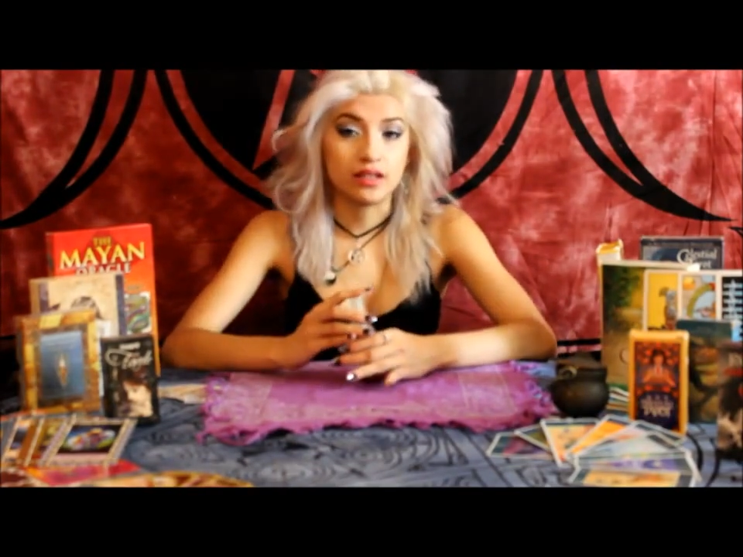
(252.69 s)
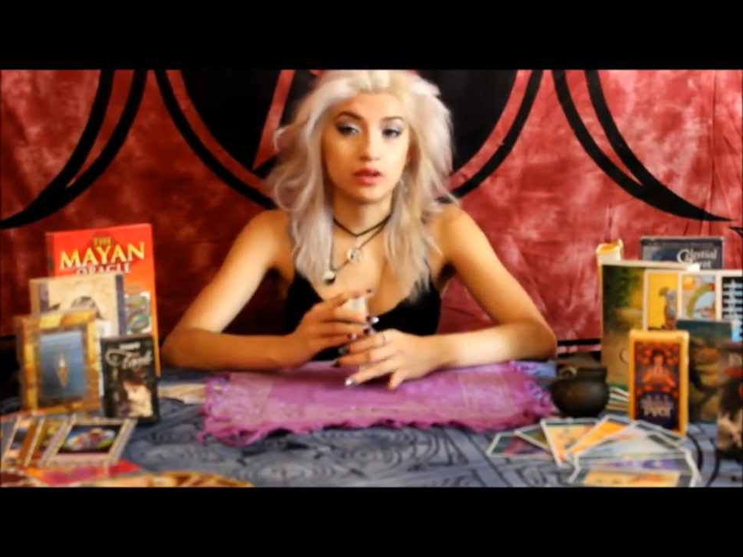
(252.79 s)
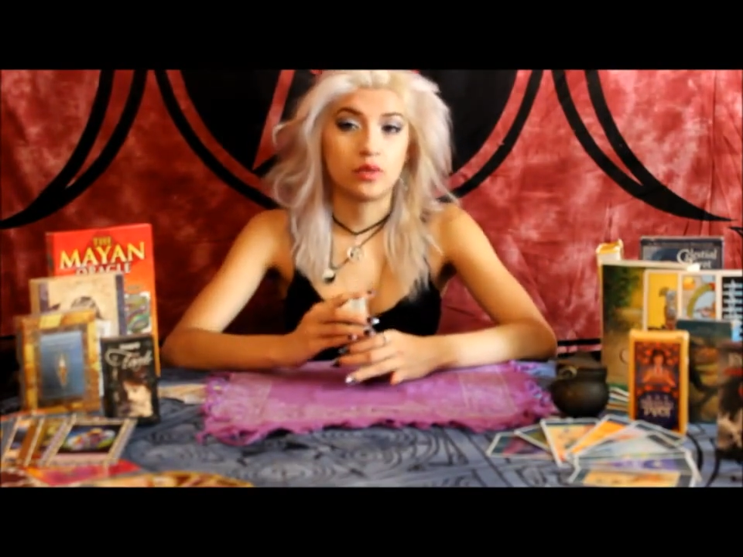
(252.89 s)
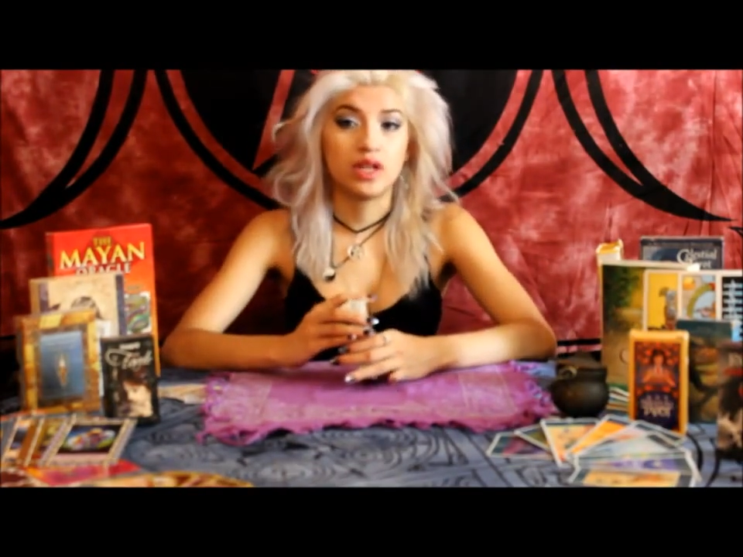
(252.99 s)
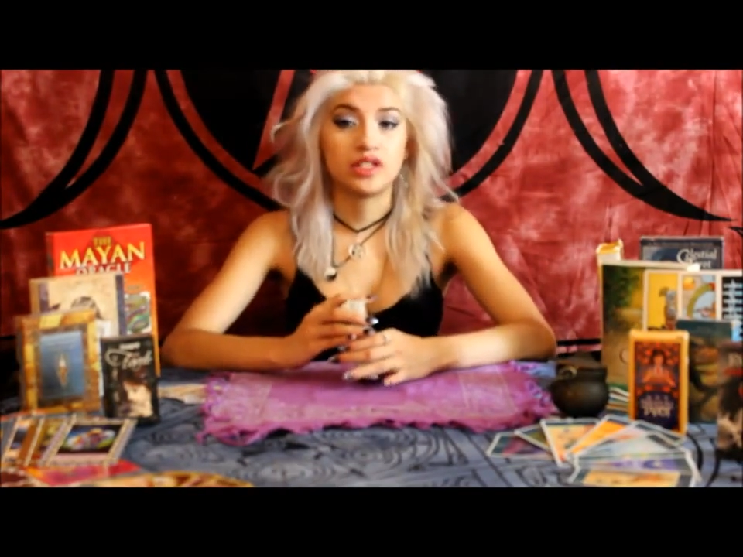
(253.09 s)
on
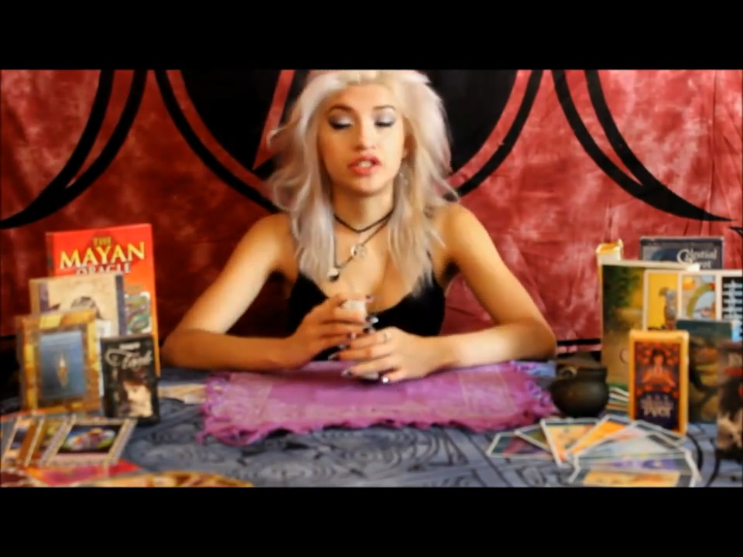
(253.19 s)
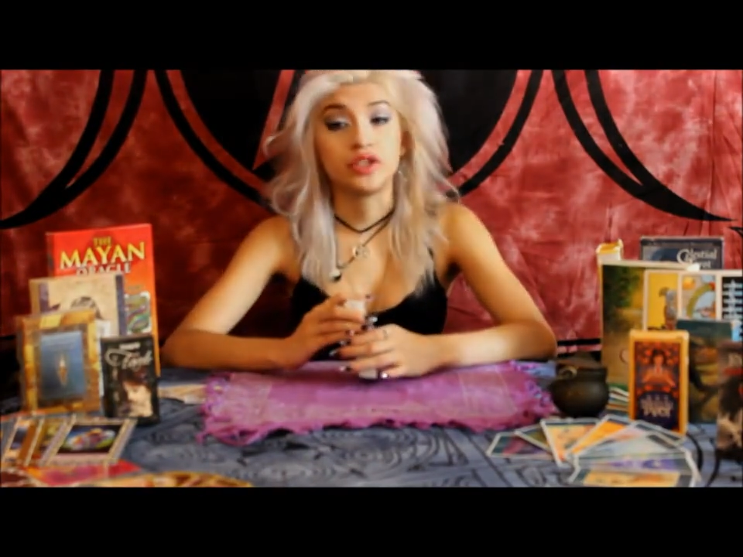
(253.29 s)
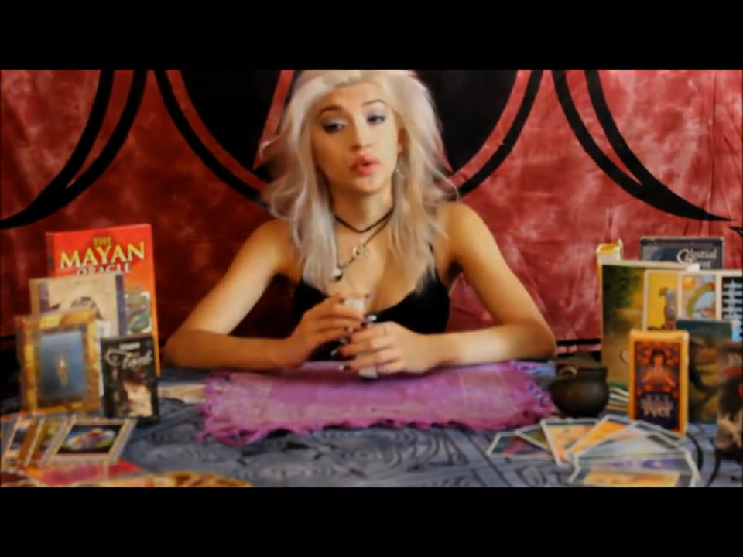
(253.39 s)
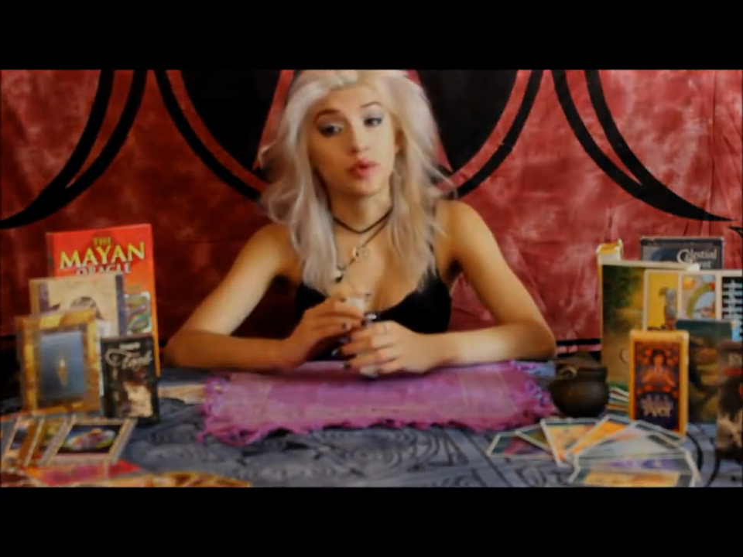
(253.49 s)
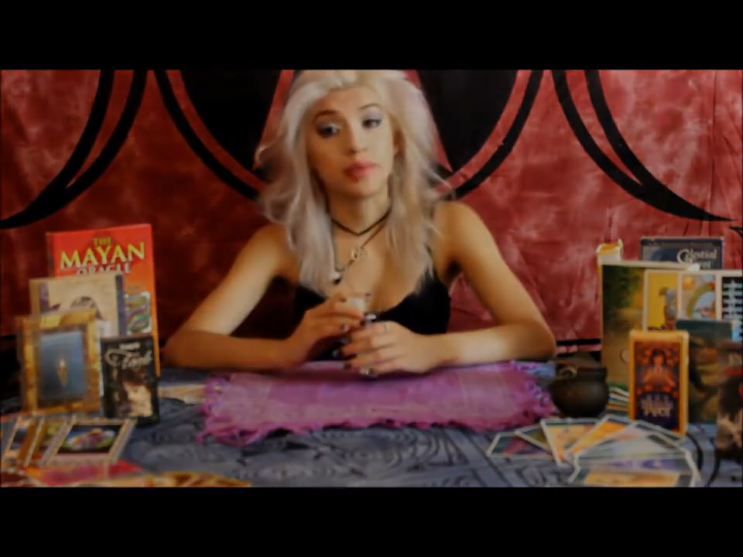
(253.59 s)
the
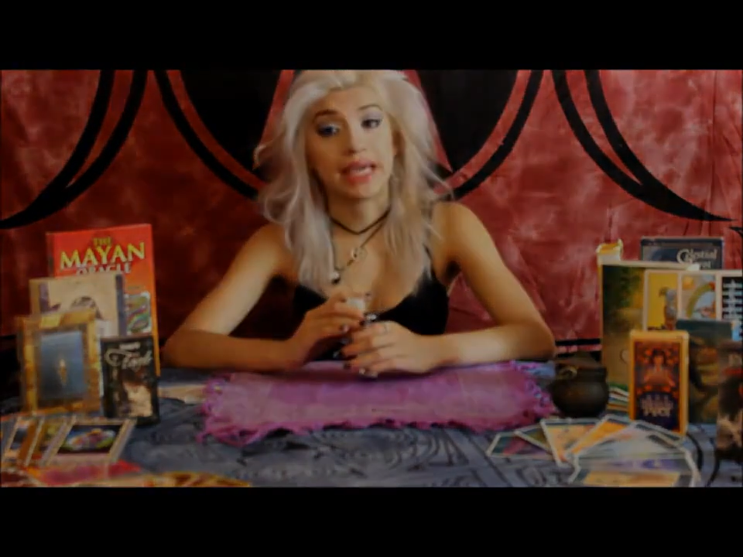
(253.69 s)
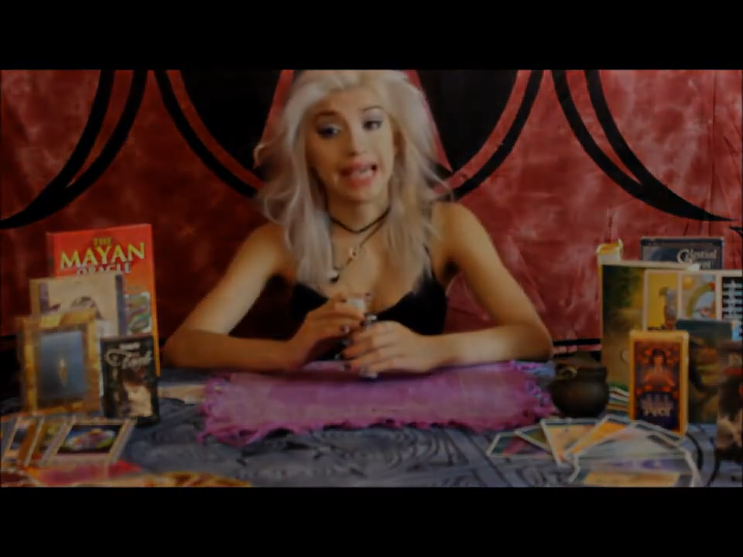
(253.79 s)
question you are being